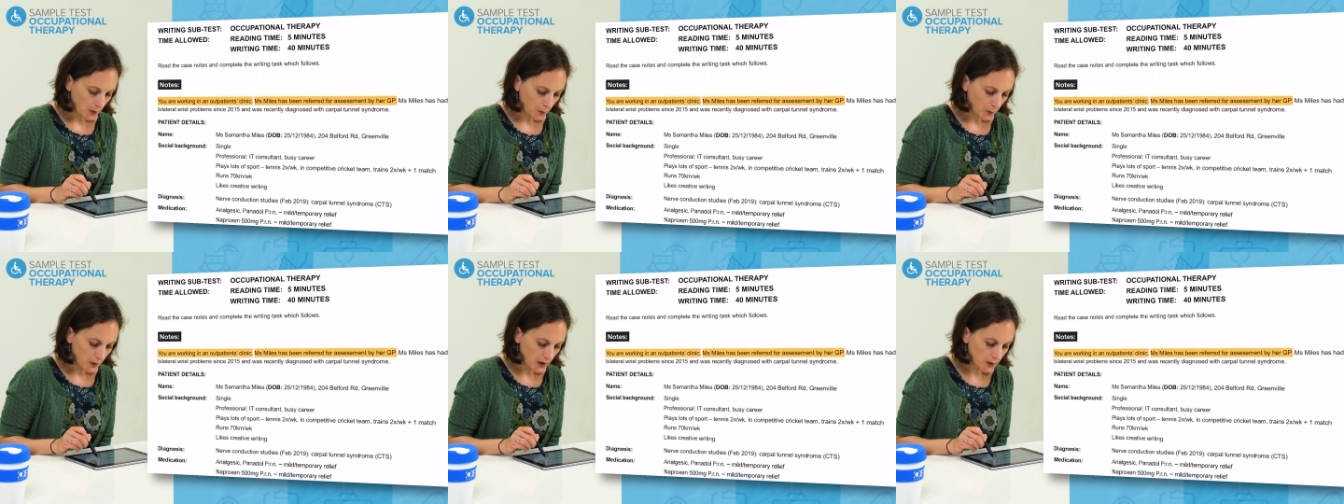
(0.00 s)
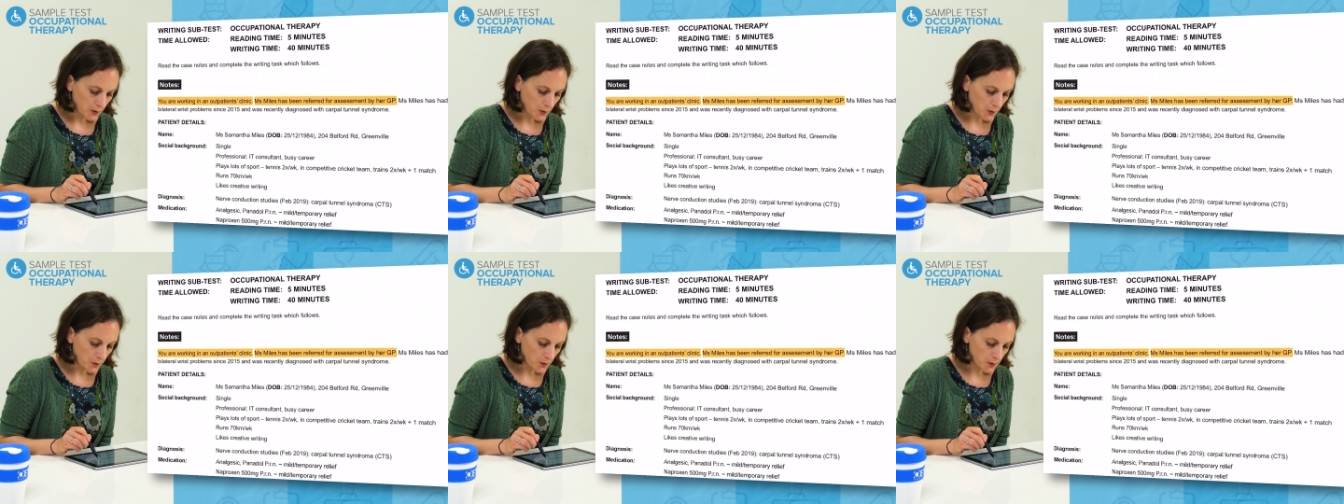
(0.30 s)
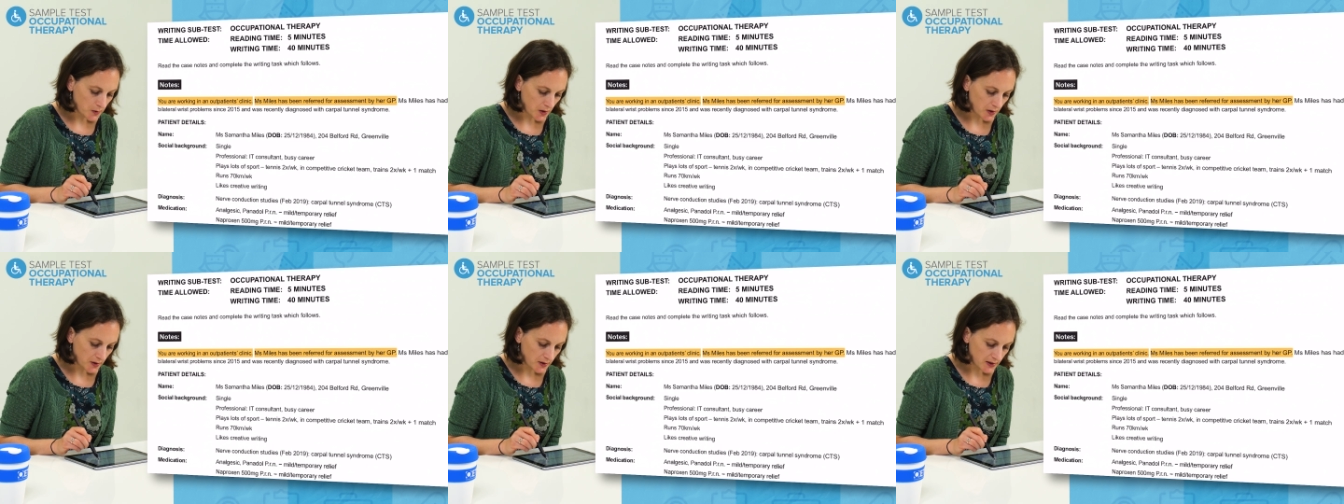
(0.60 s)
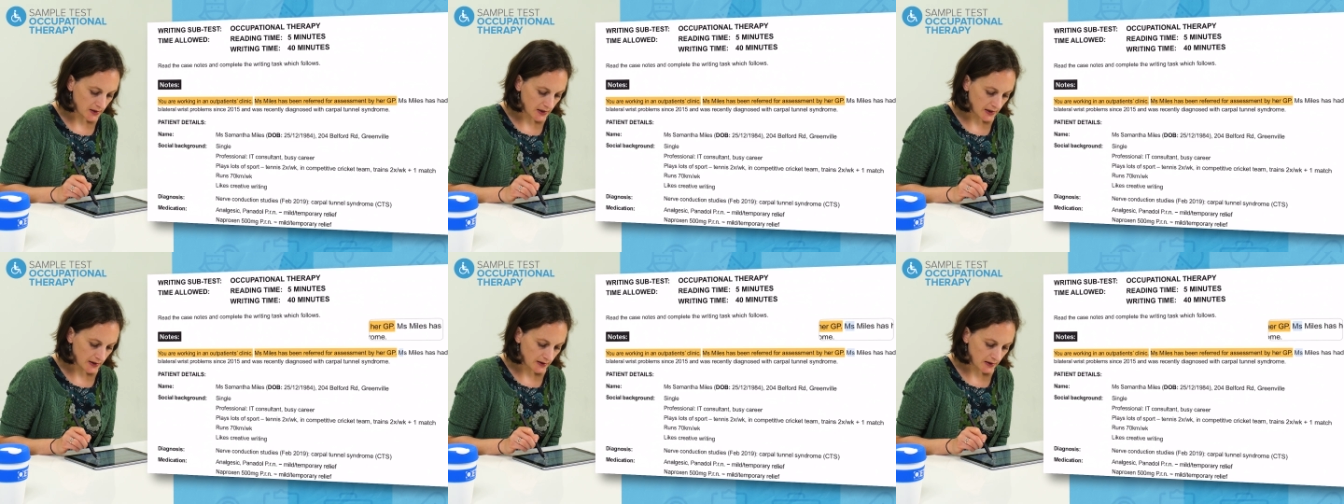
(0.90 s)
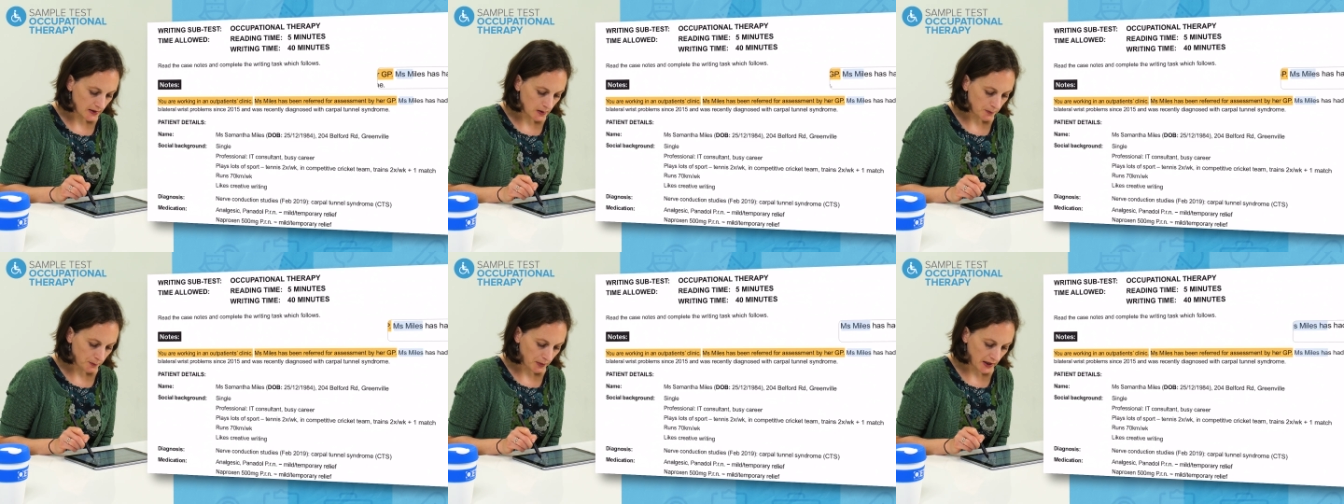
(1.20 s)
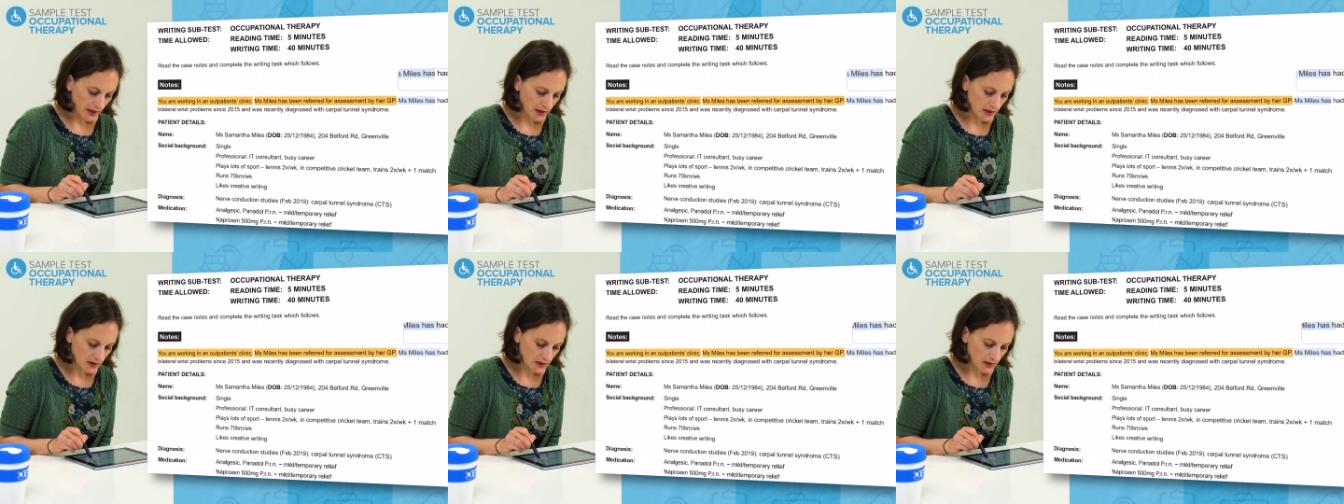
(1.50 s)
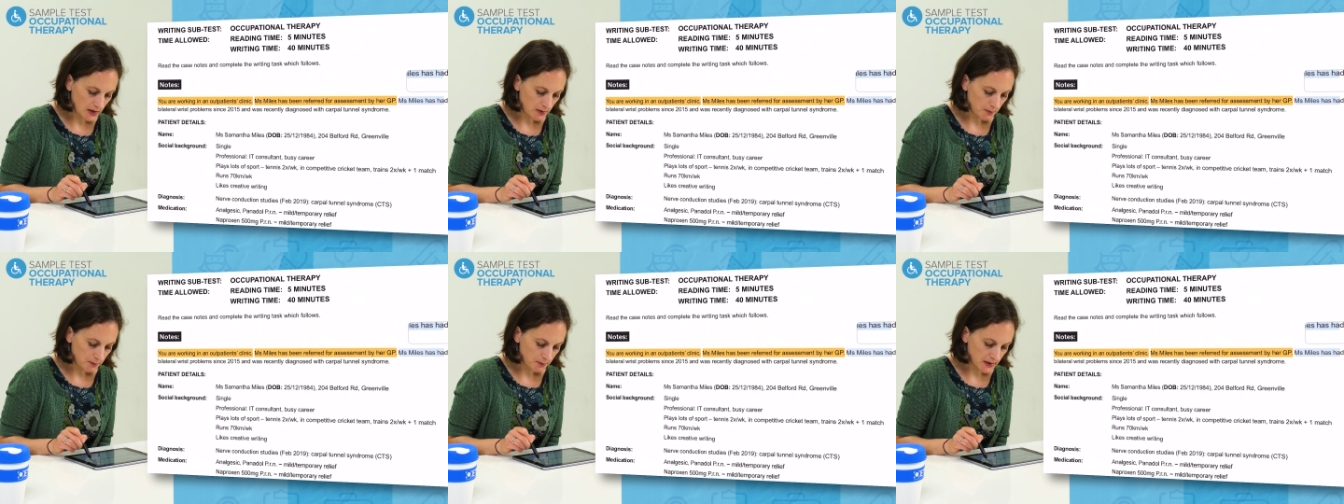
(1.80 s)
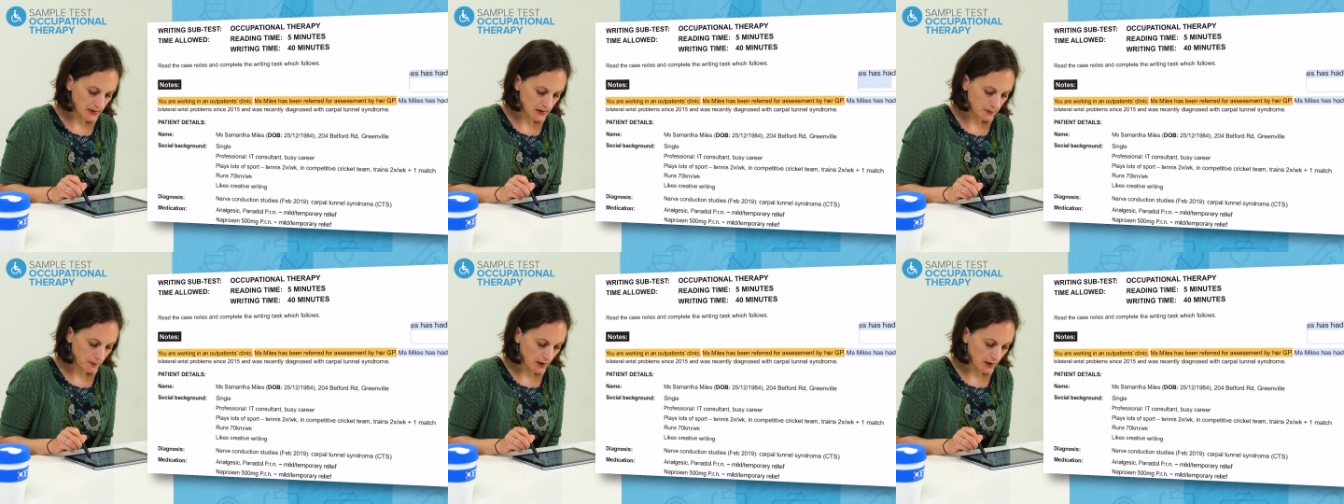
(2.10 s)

We can also see that the patient, Ms.